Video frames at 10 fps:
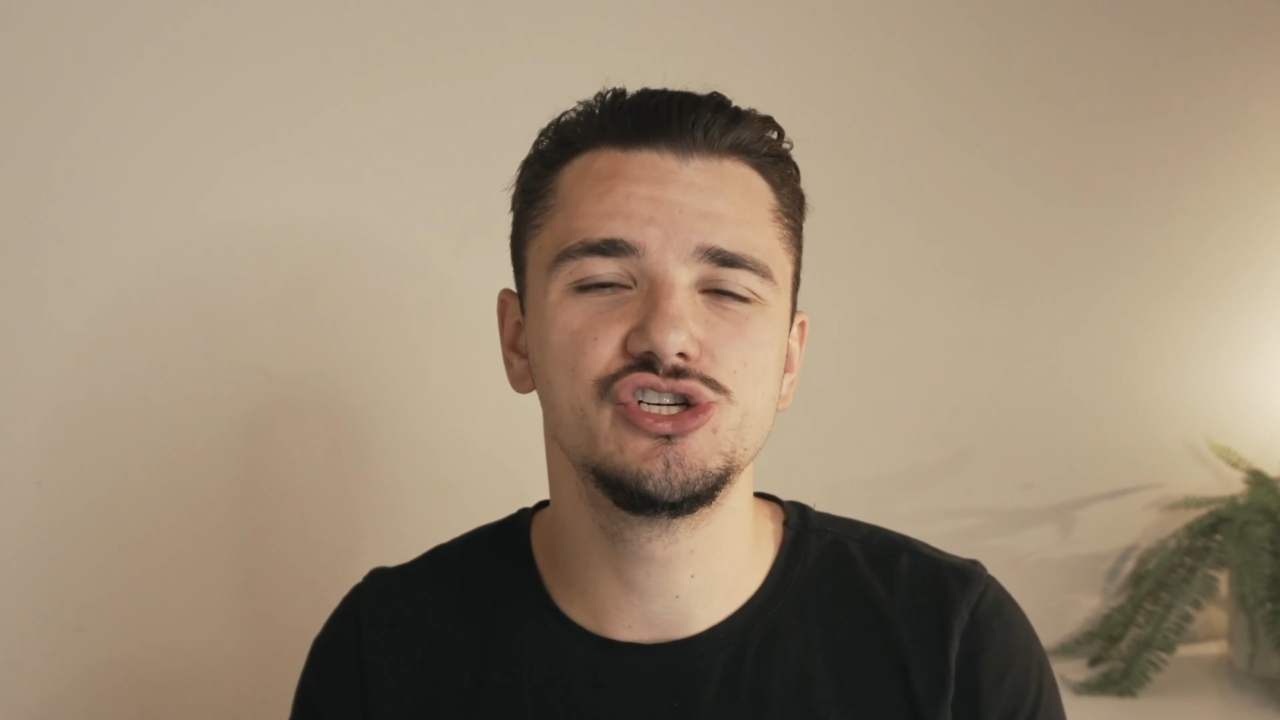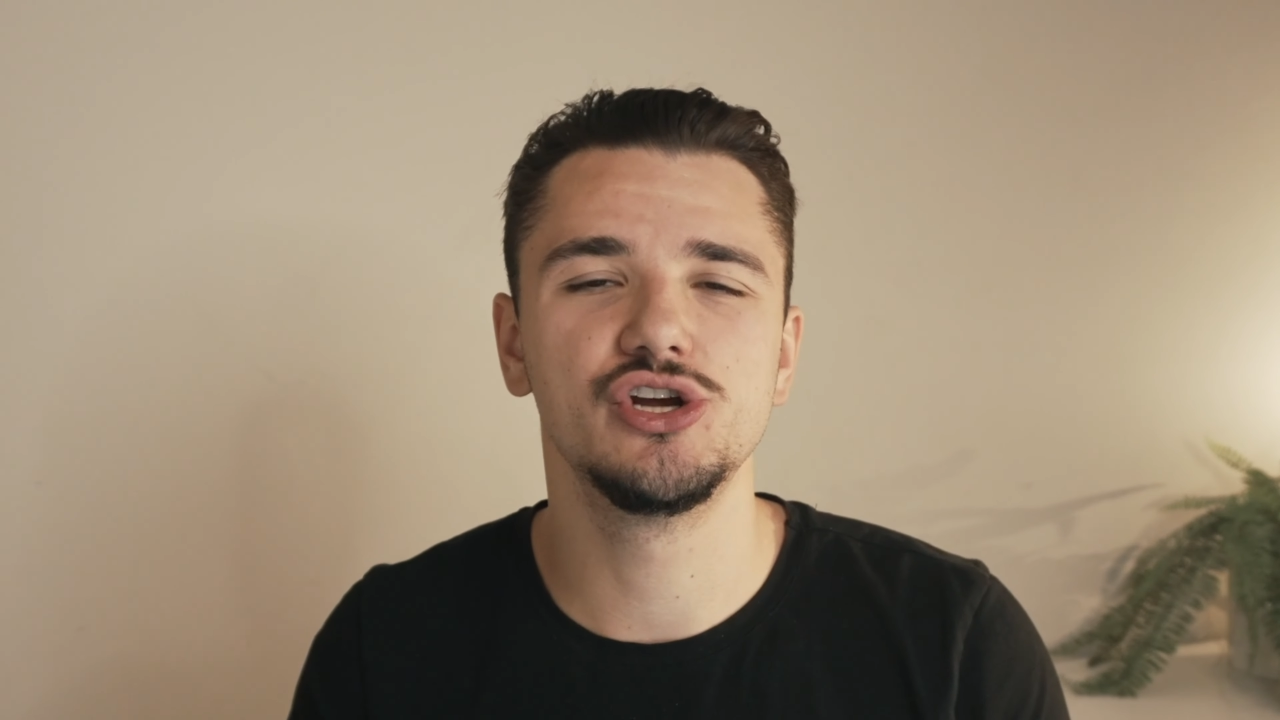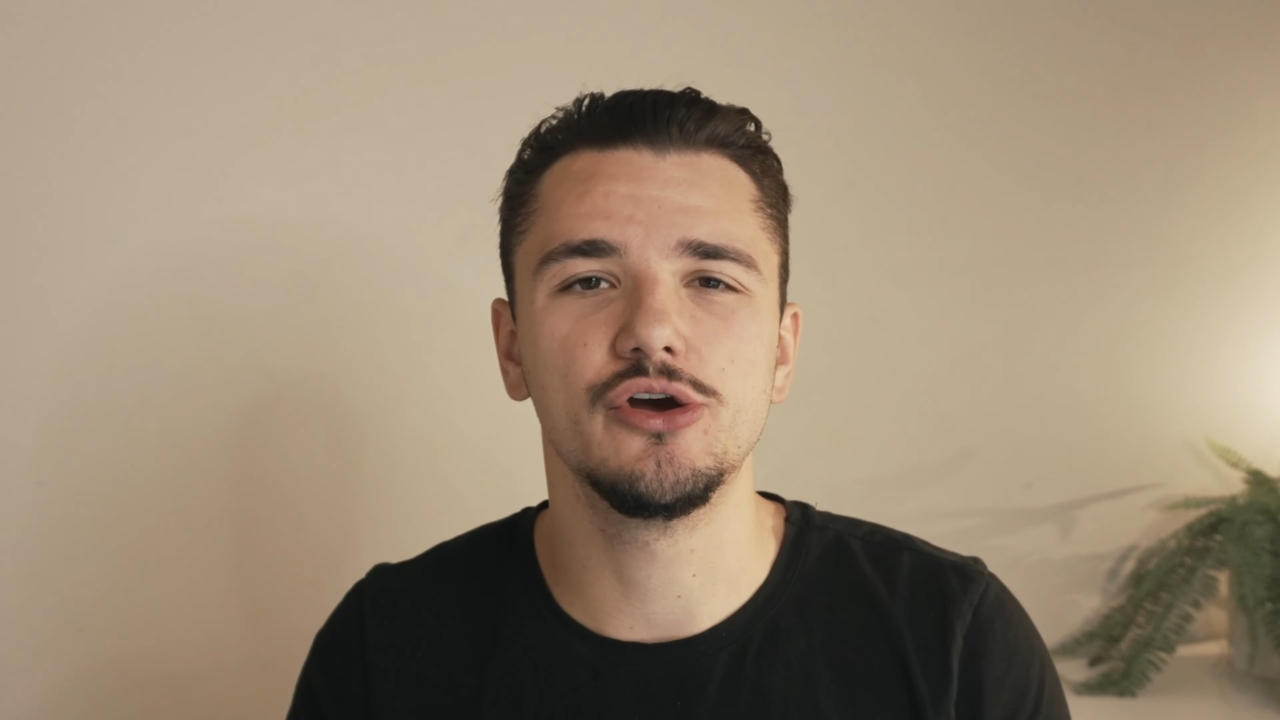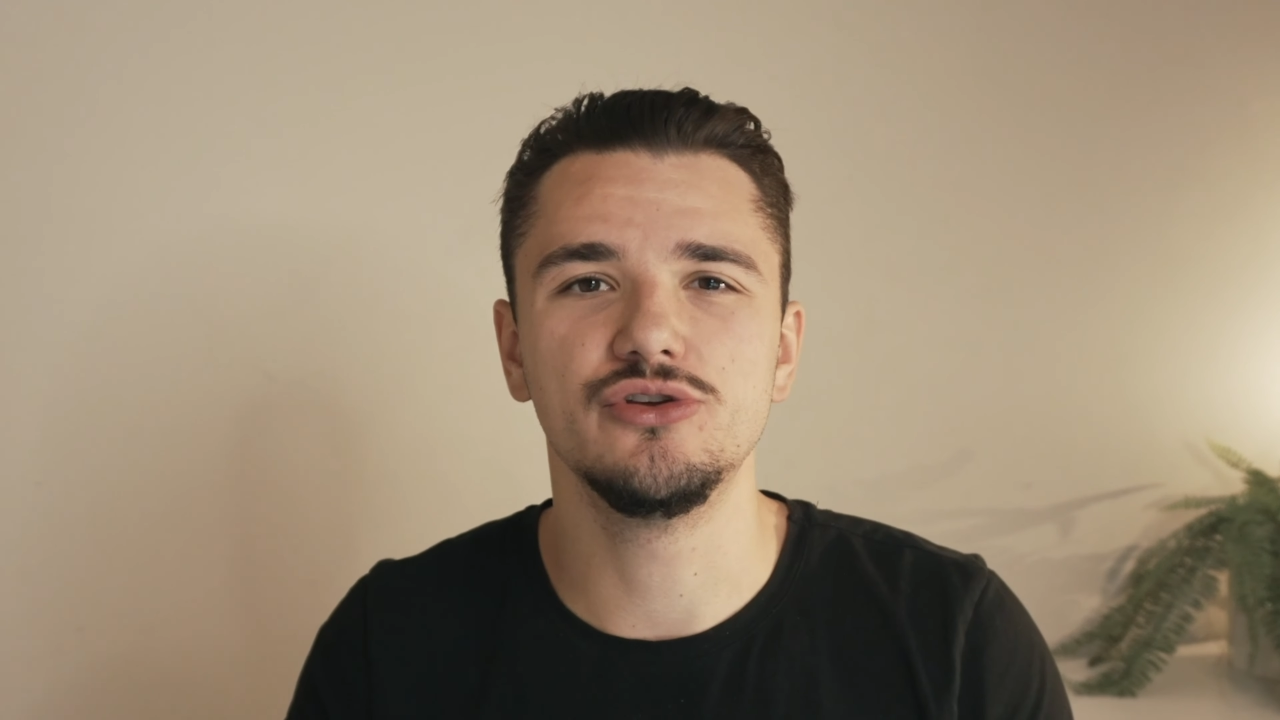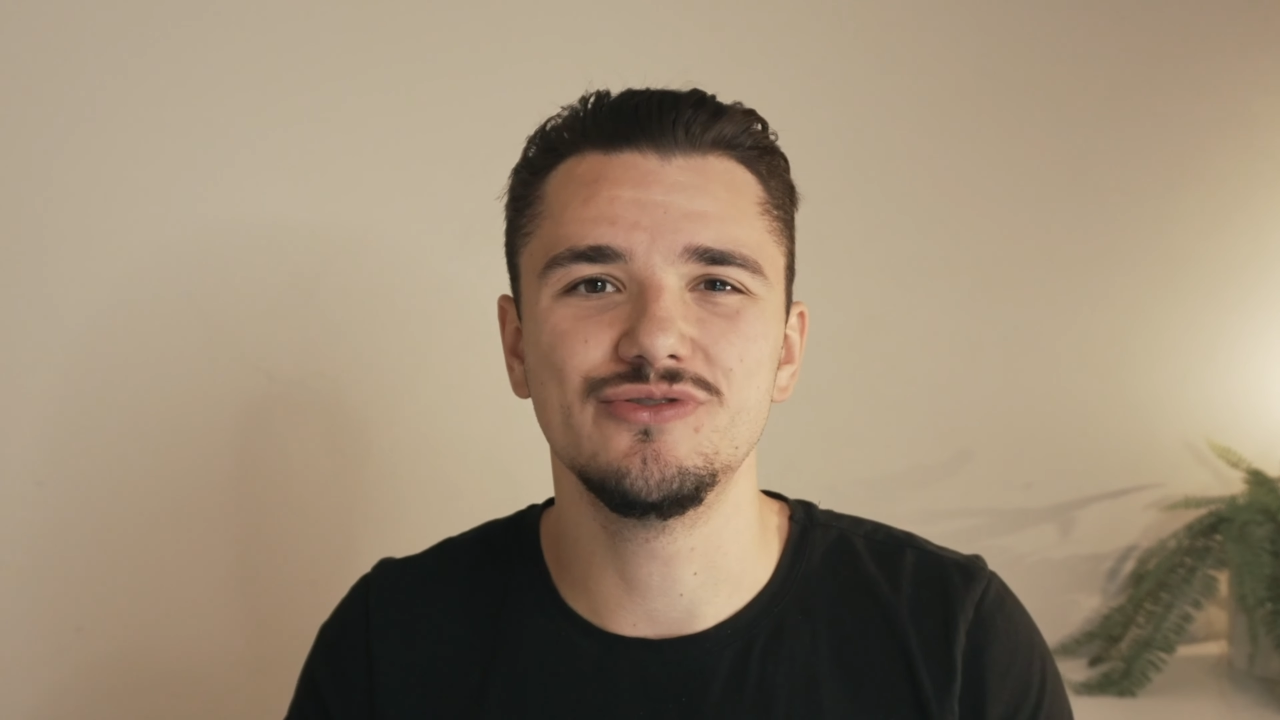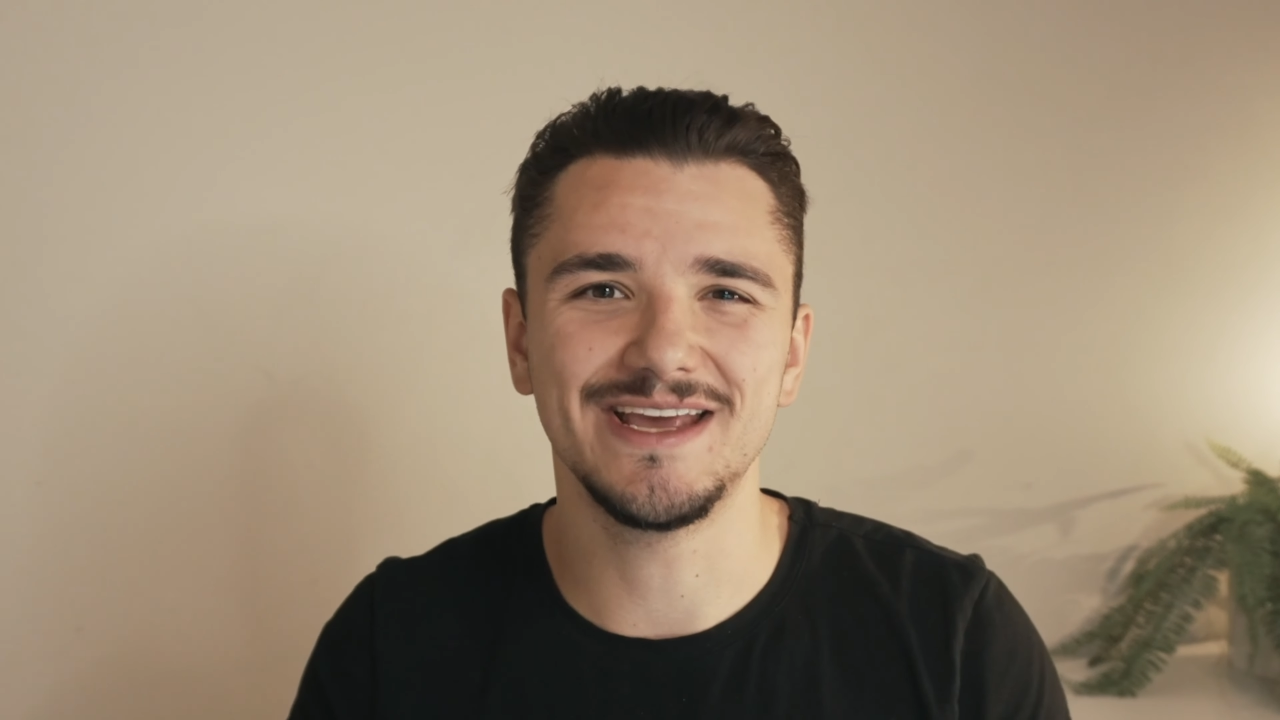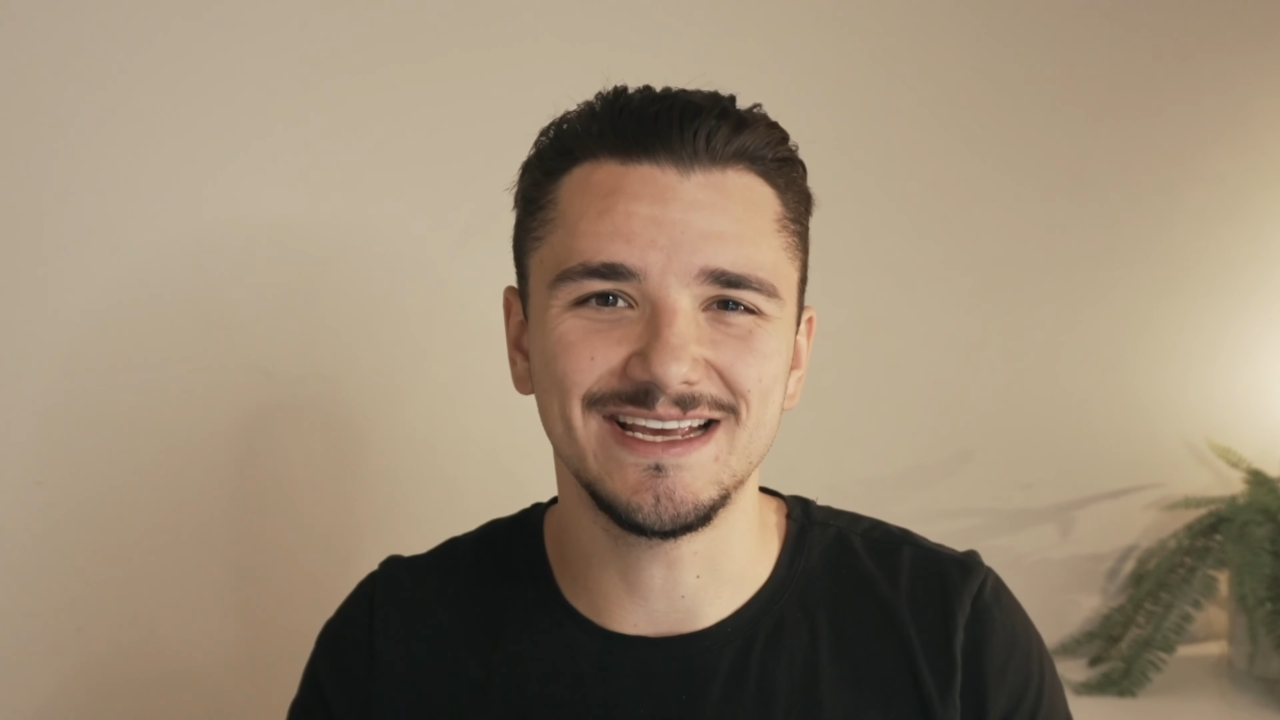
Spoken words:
show you